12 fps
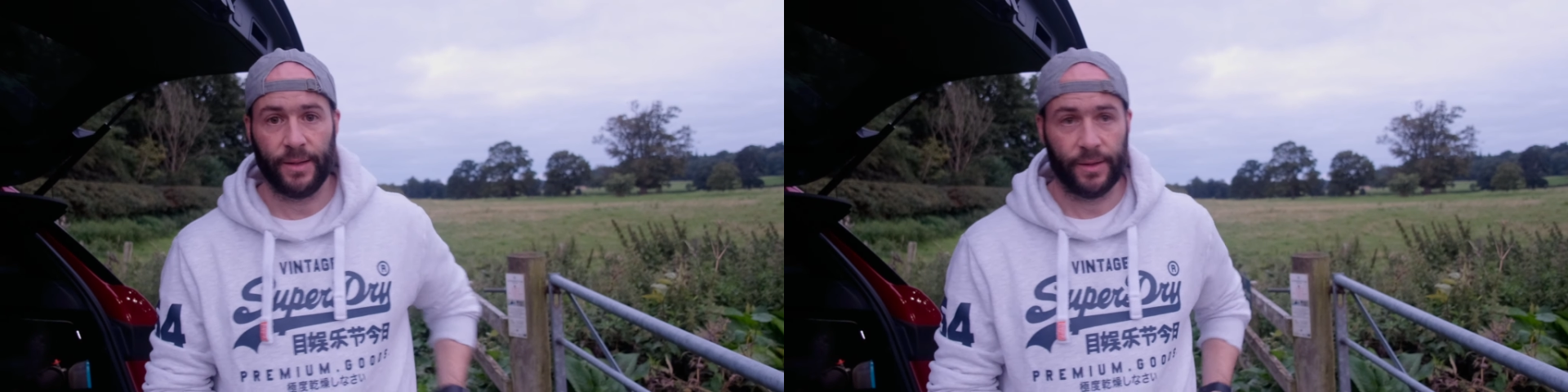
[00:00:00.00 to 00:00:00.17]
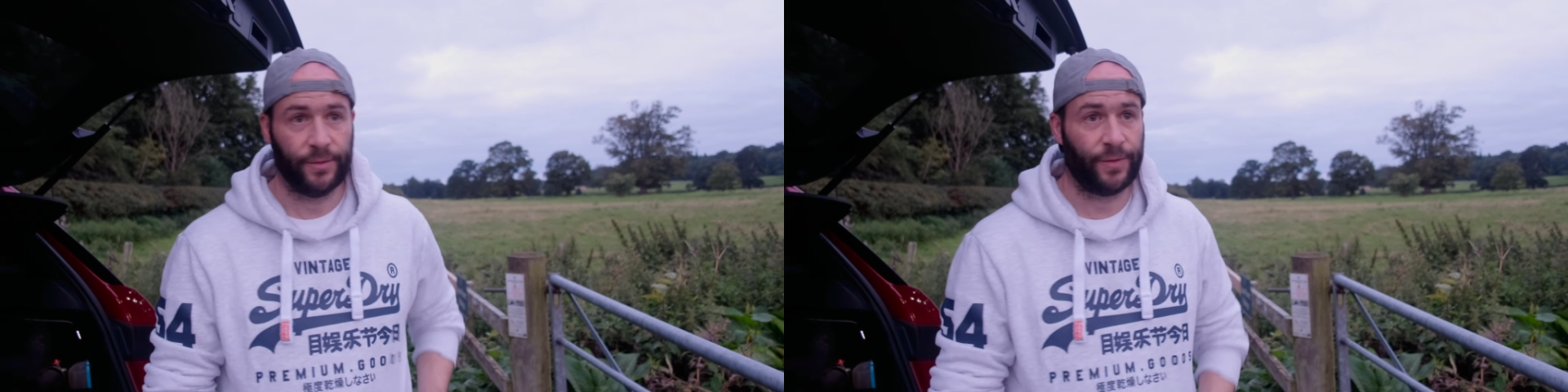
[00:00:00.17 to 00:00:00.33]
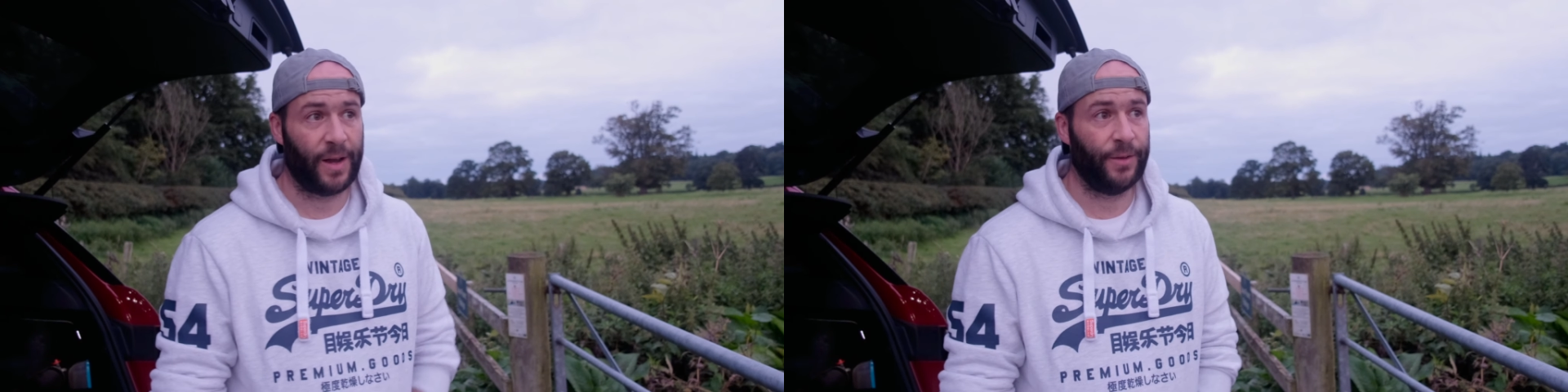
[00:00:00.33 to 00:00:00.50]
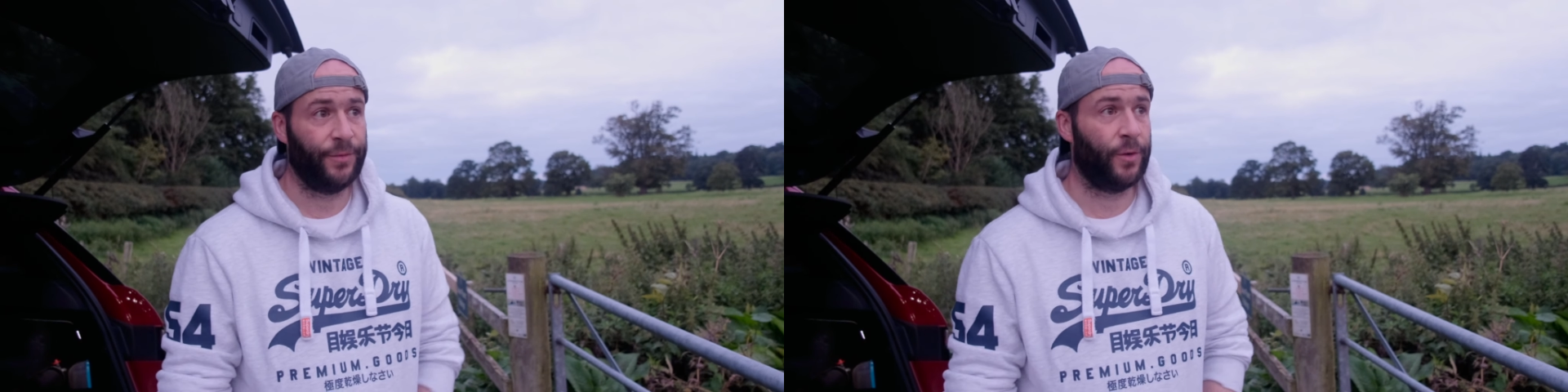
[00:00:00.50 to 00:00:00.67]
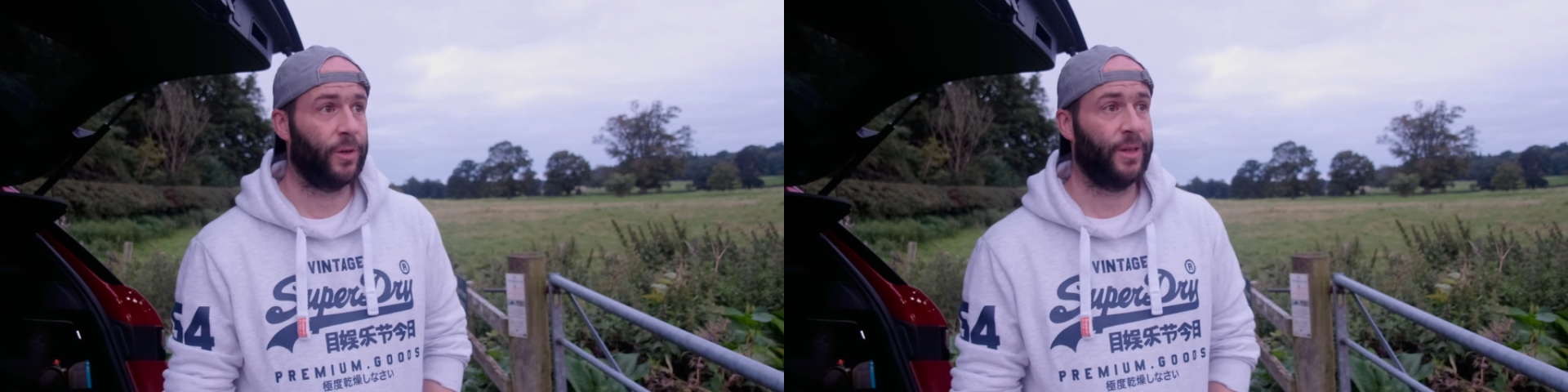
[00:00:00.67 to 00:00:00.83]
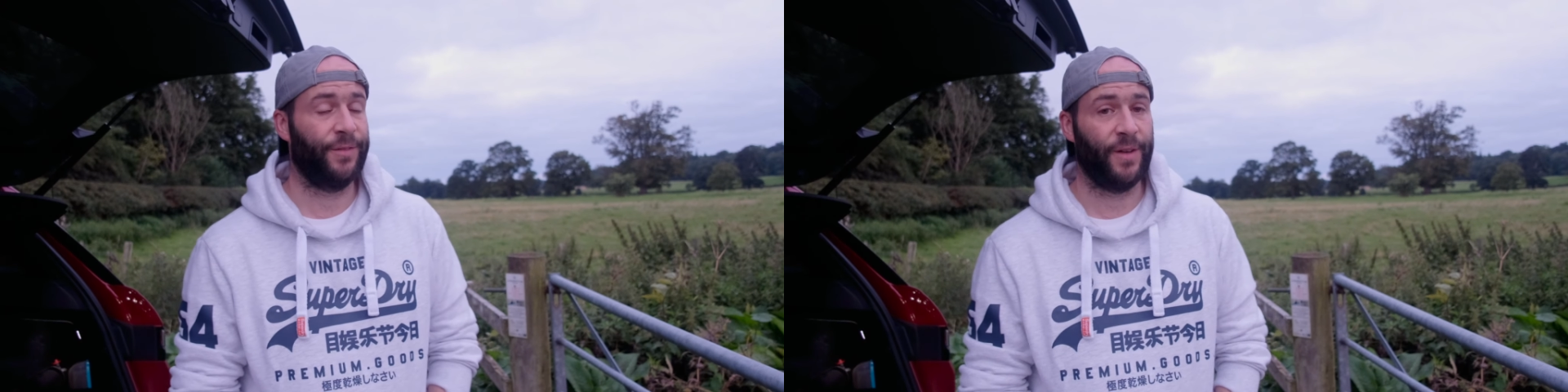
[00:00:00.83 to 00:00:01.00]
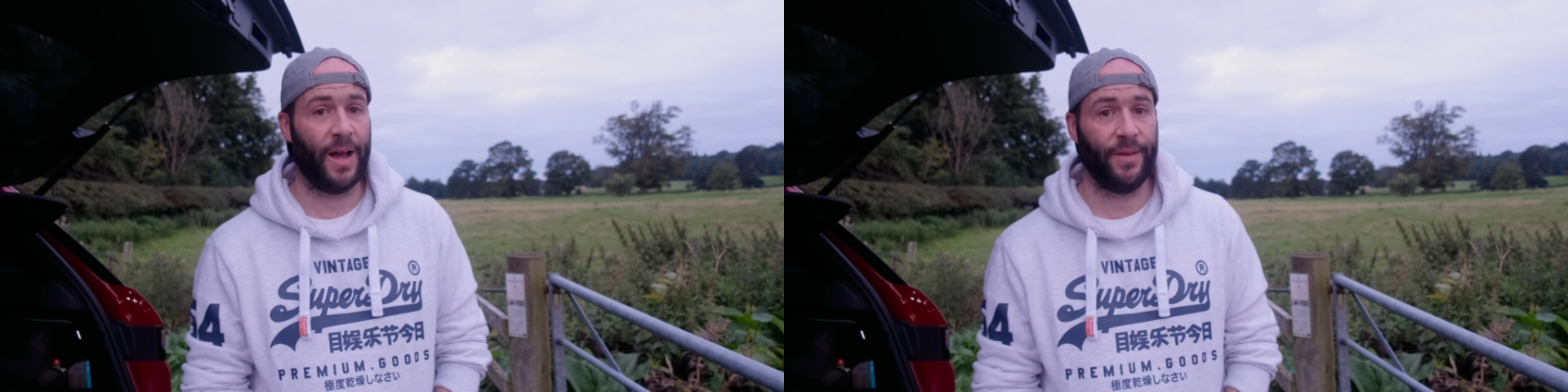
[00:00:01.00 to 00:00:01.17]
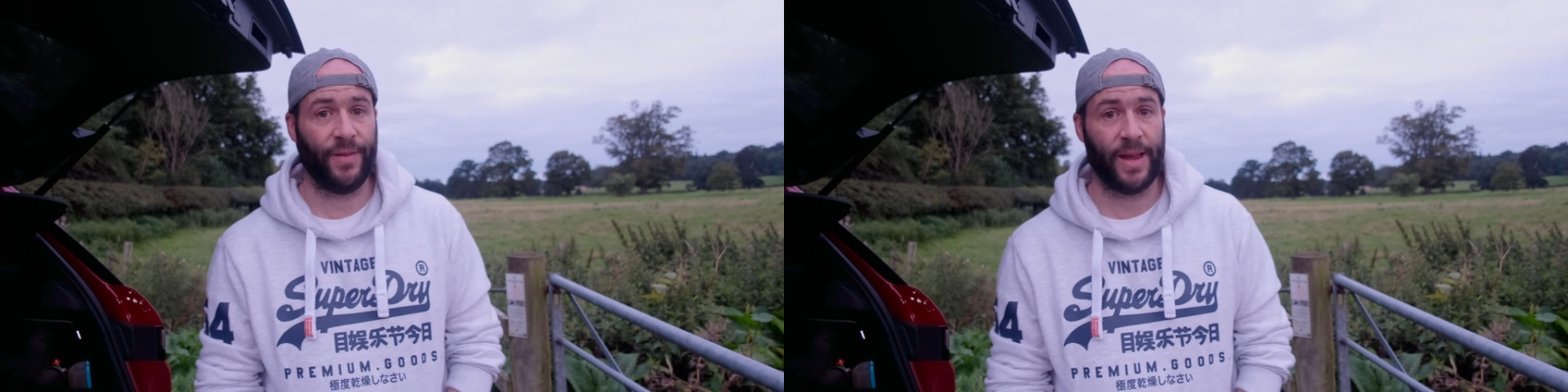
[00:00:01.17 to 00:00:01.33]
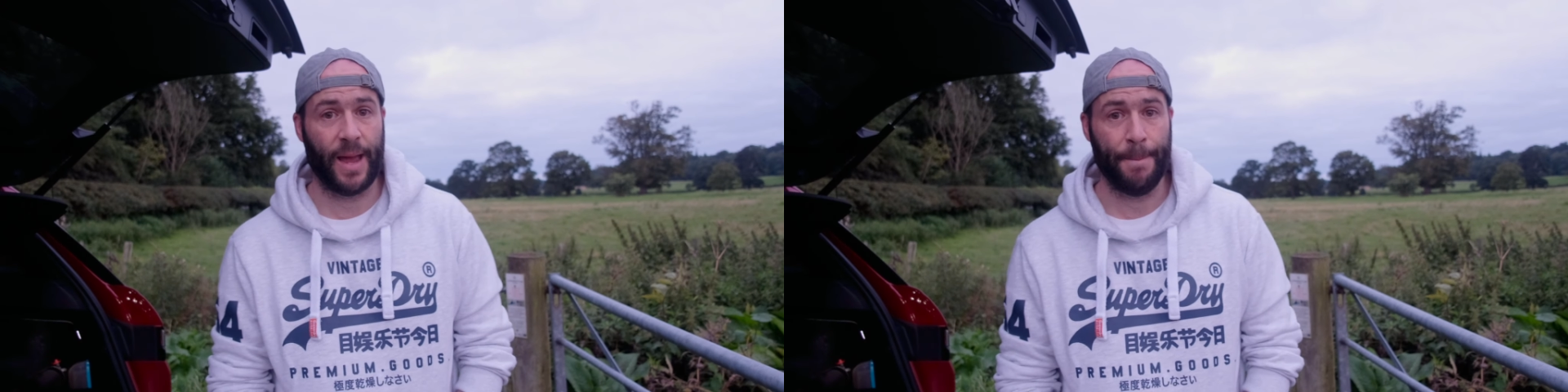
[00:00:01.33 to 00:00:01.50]
5:45
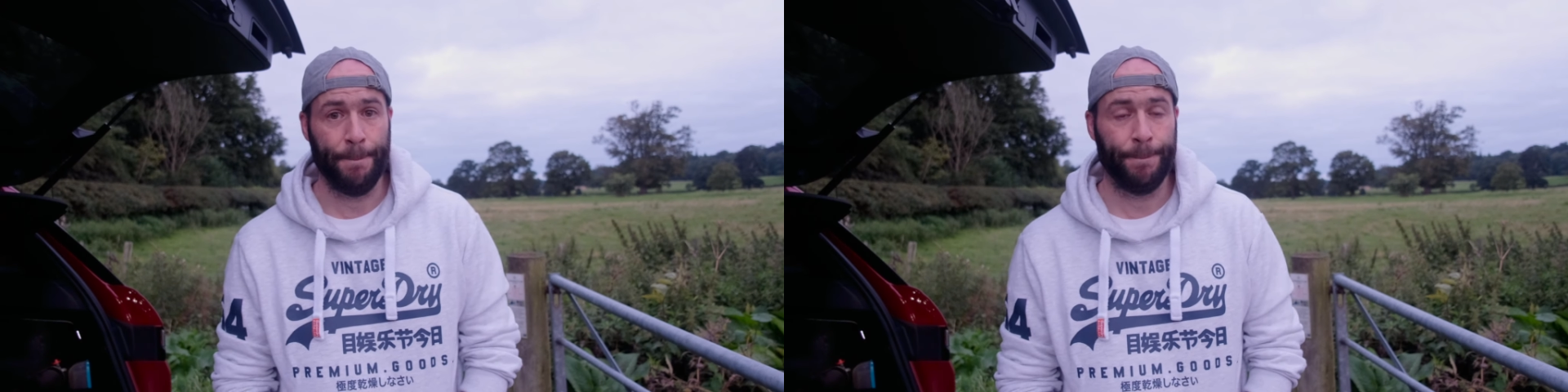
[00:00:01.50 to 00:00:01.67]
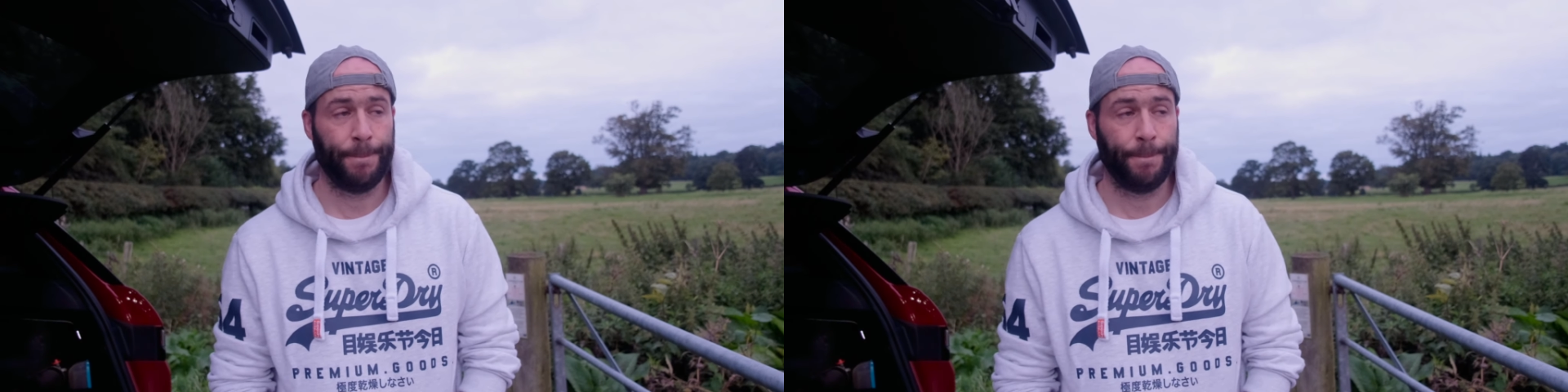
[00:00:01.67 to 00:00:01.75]
AM,